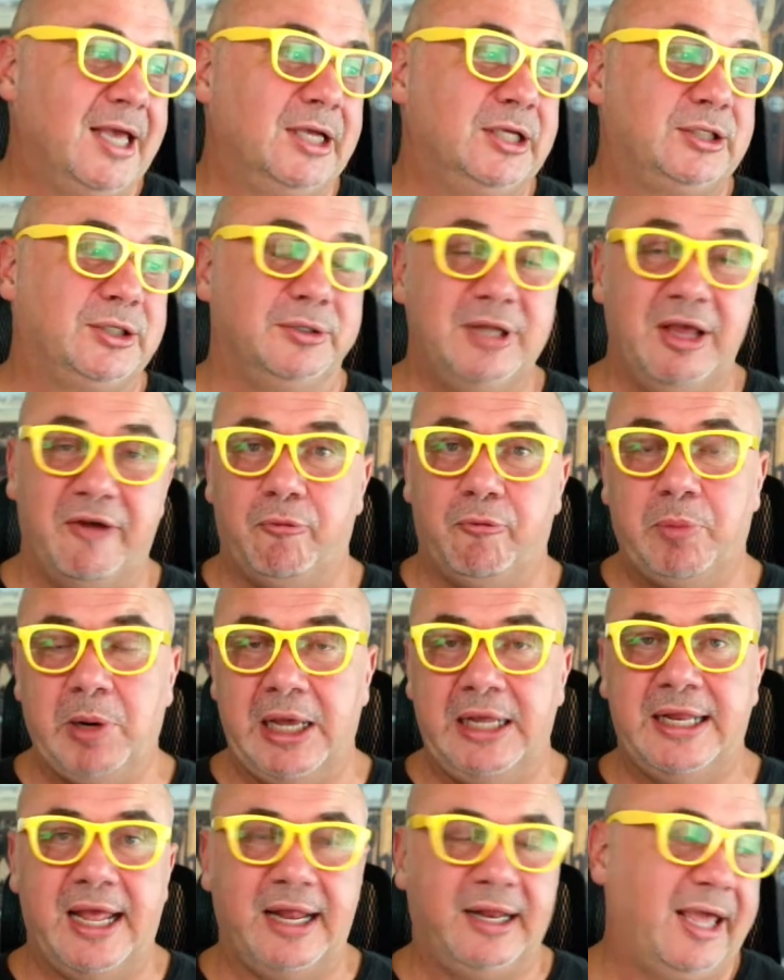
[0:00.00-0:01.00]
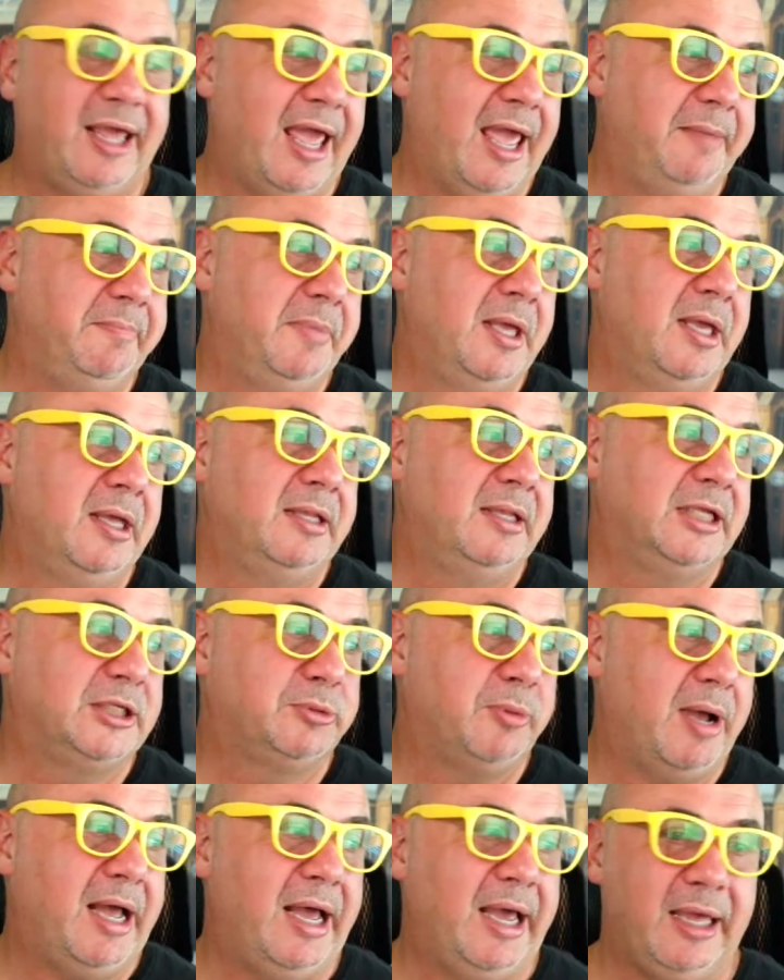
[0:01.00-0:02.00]
So never play that game. That's
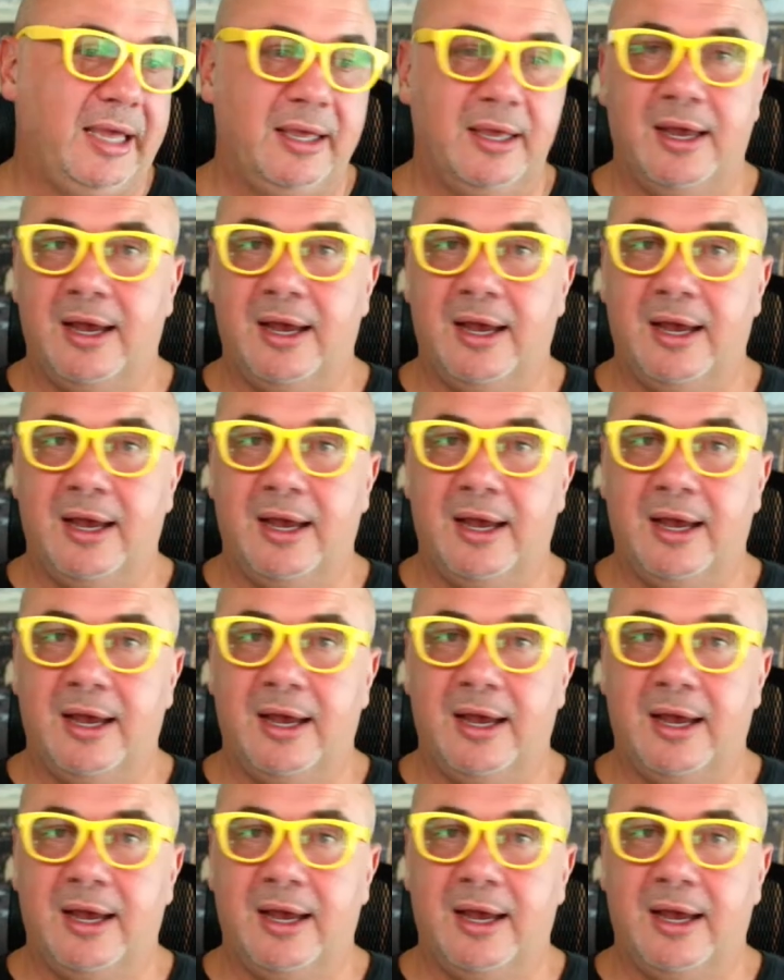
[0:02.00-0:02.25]
why